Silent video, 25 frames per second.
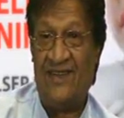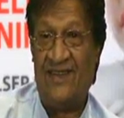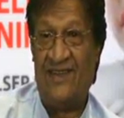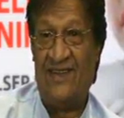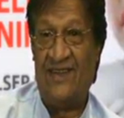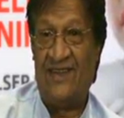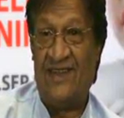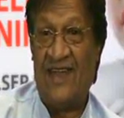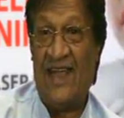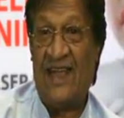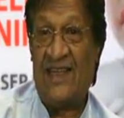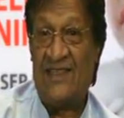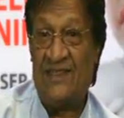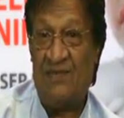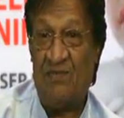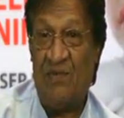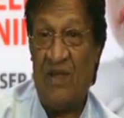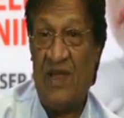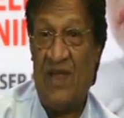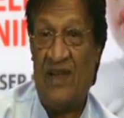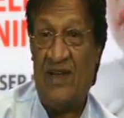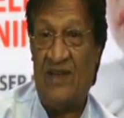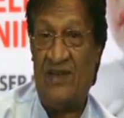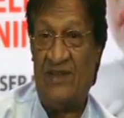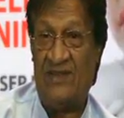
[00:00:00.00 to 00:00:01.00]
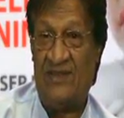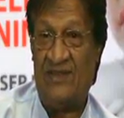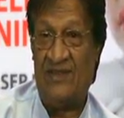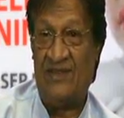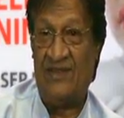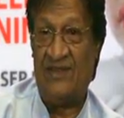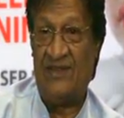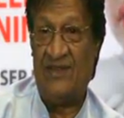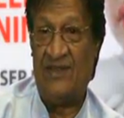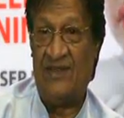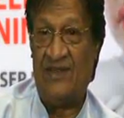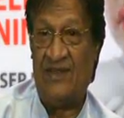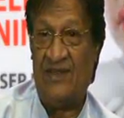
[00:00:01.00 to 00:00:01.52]
The taxpayer.
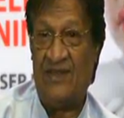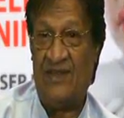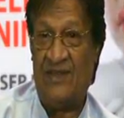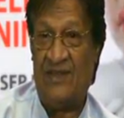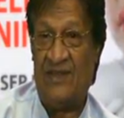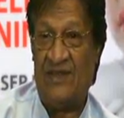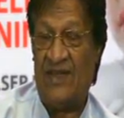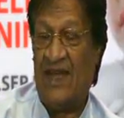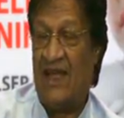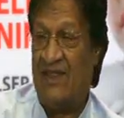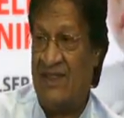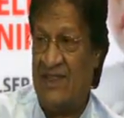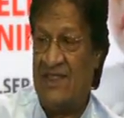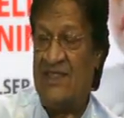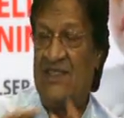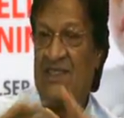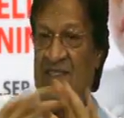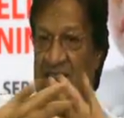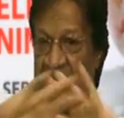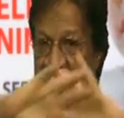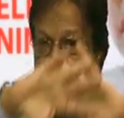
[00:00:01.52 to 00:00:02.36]
Now this is,